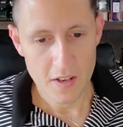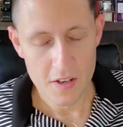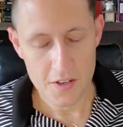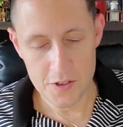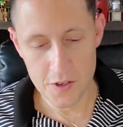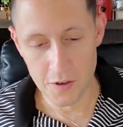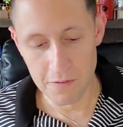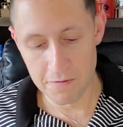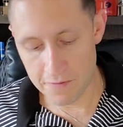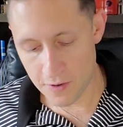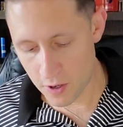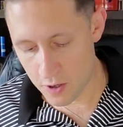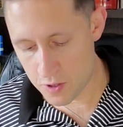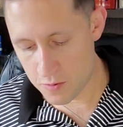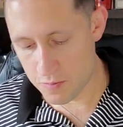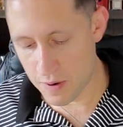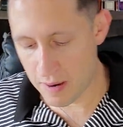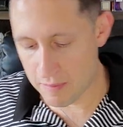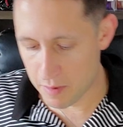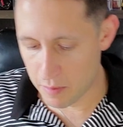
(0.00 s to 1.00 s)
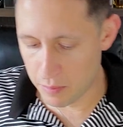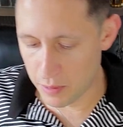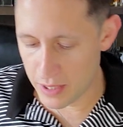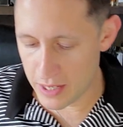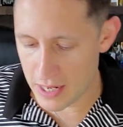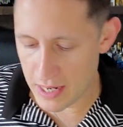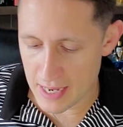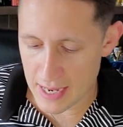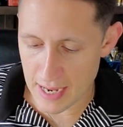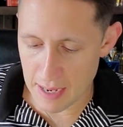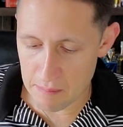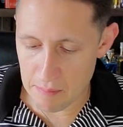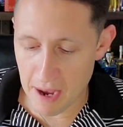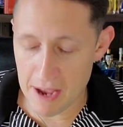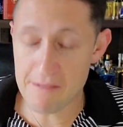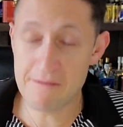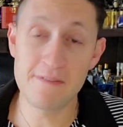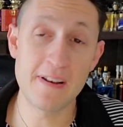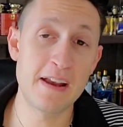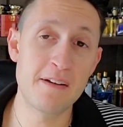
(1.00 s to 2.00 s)
So first, probably uh,
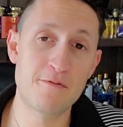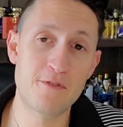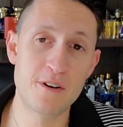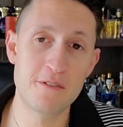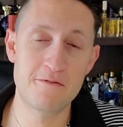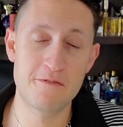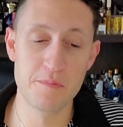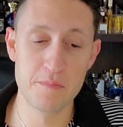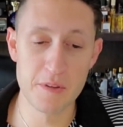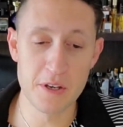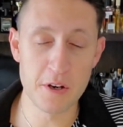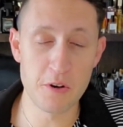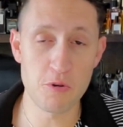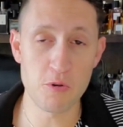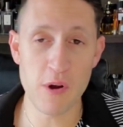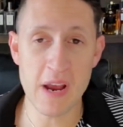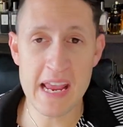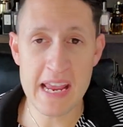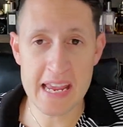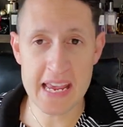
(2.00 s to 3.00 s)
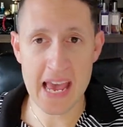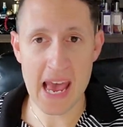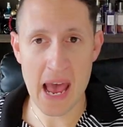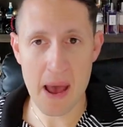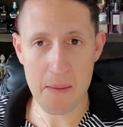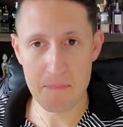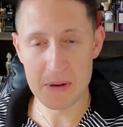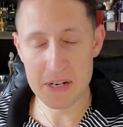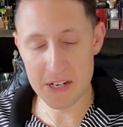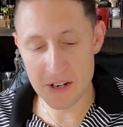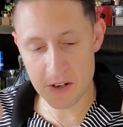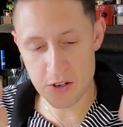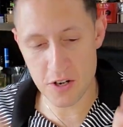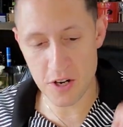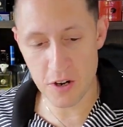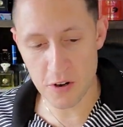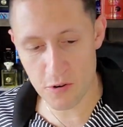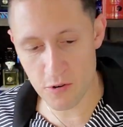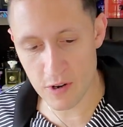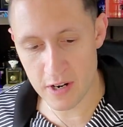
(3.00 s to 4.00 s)
my favorite from the Grey Cap
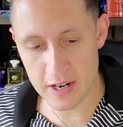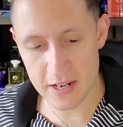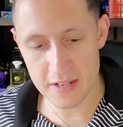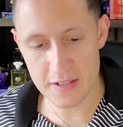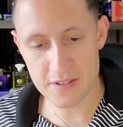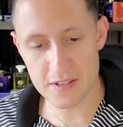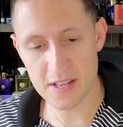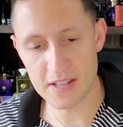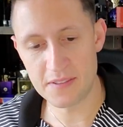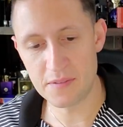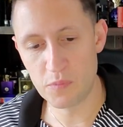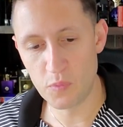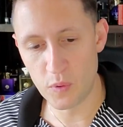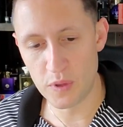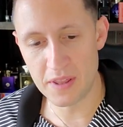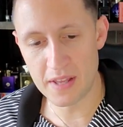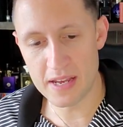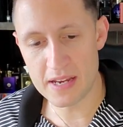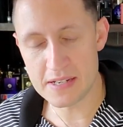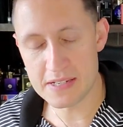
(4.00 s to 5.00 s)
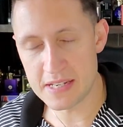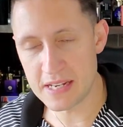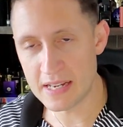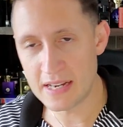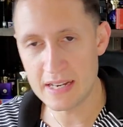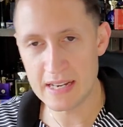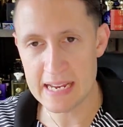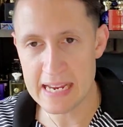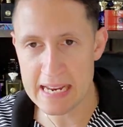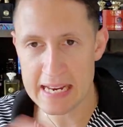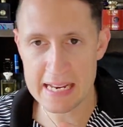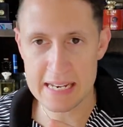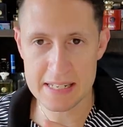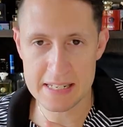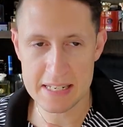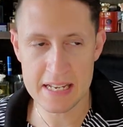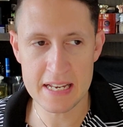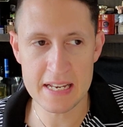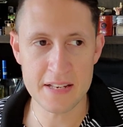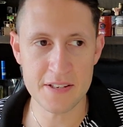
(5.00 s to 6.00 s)
edition creeds that when they did
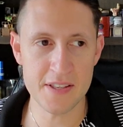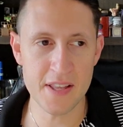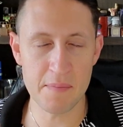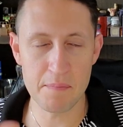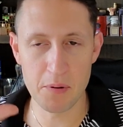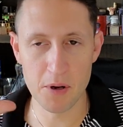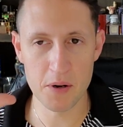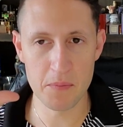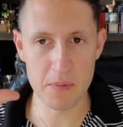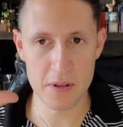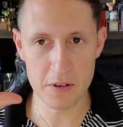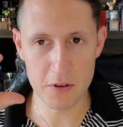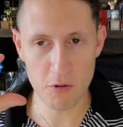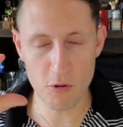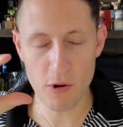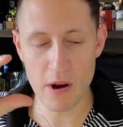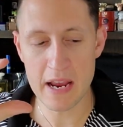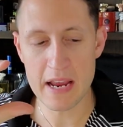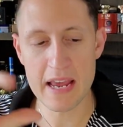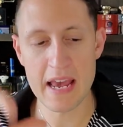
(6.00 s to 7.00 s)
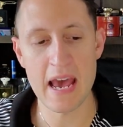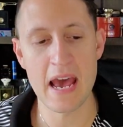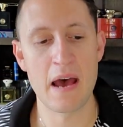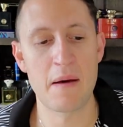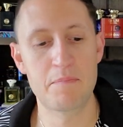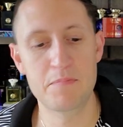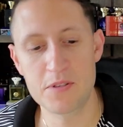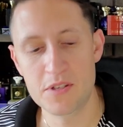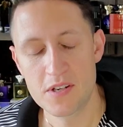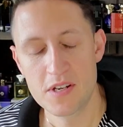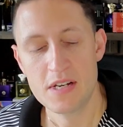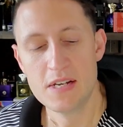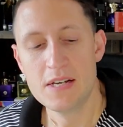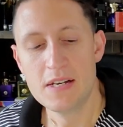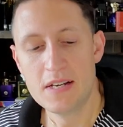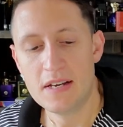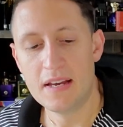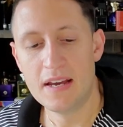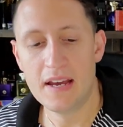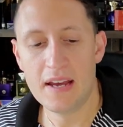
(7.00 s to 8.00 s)
EDTs, they put them in grey caps.
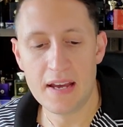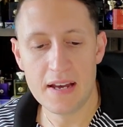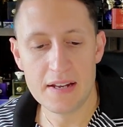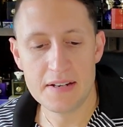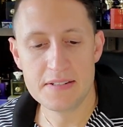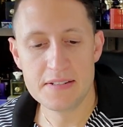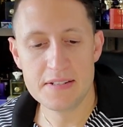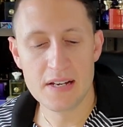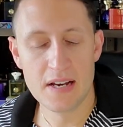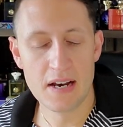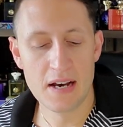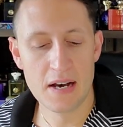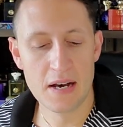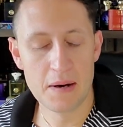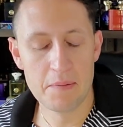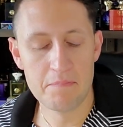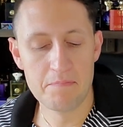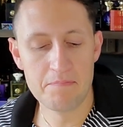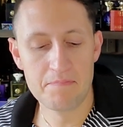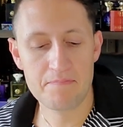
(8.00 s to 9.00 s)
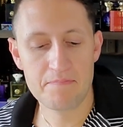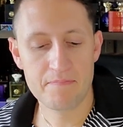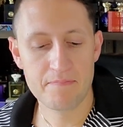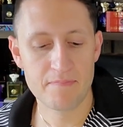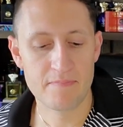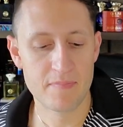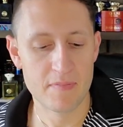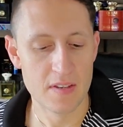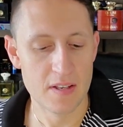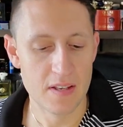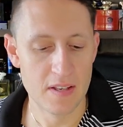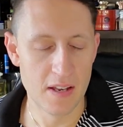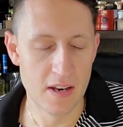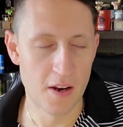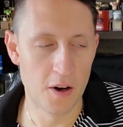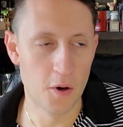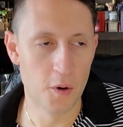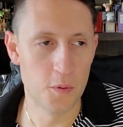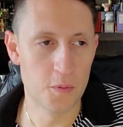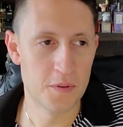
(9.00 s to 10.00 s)
And um, you
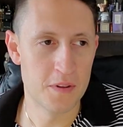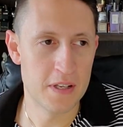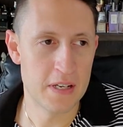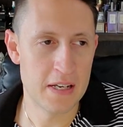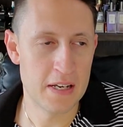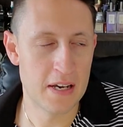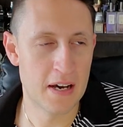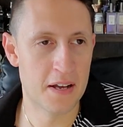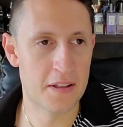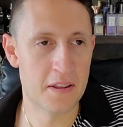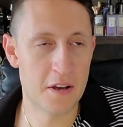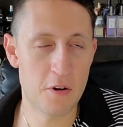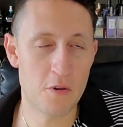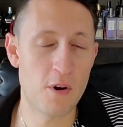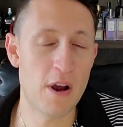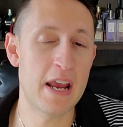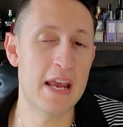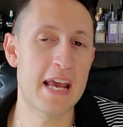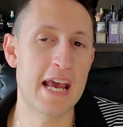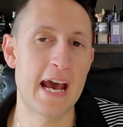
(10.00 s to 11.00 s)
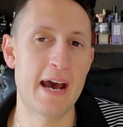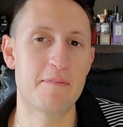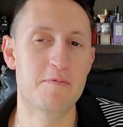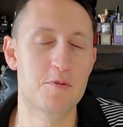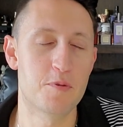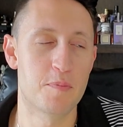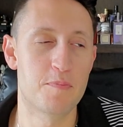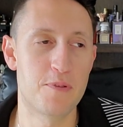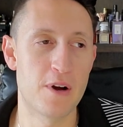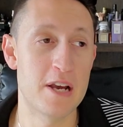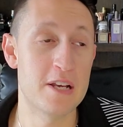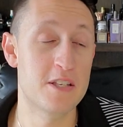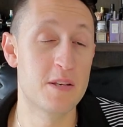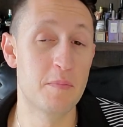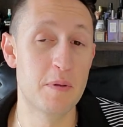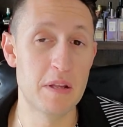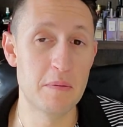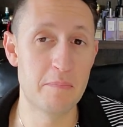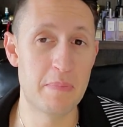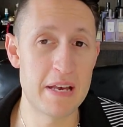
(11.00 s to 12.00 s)
know, the uh, the Grey Caps were probably
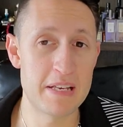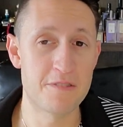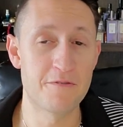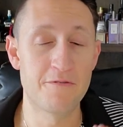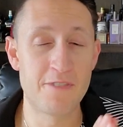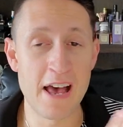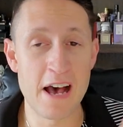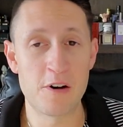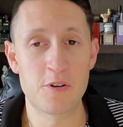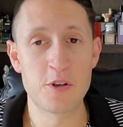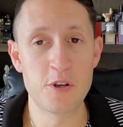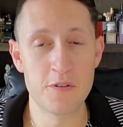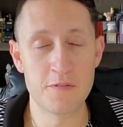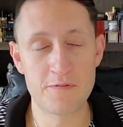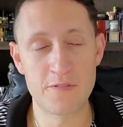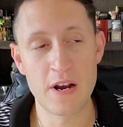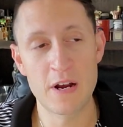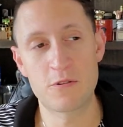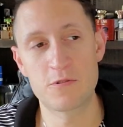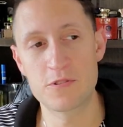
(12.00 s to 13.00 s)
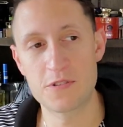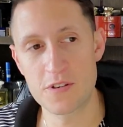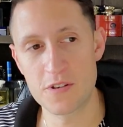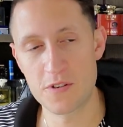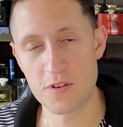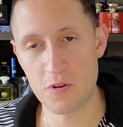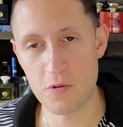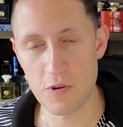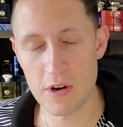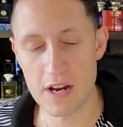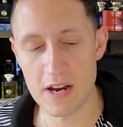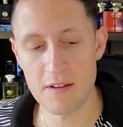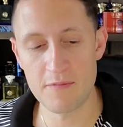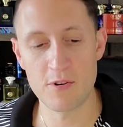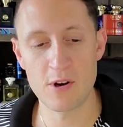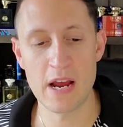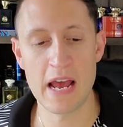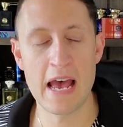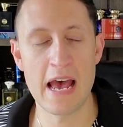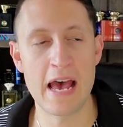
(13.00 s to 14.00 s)
some of the best value fragrances Creed
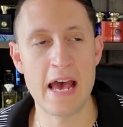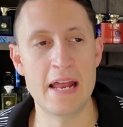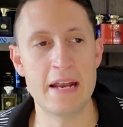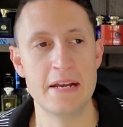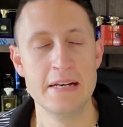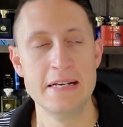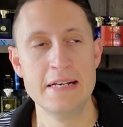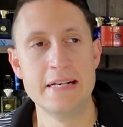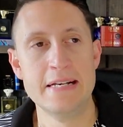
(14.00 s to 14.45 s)
ever had.